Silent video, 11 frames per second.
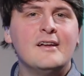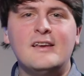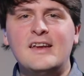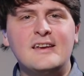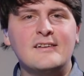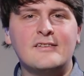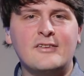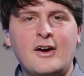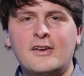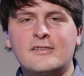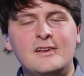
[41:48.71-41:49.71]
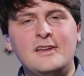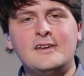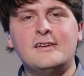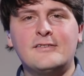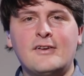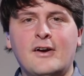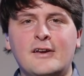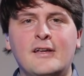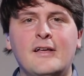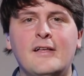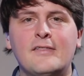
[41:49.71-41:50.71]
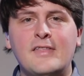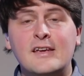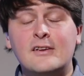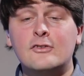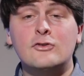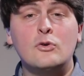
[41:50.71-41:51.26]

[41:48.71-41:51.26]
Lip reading: leading designers and leading design thinkers,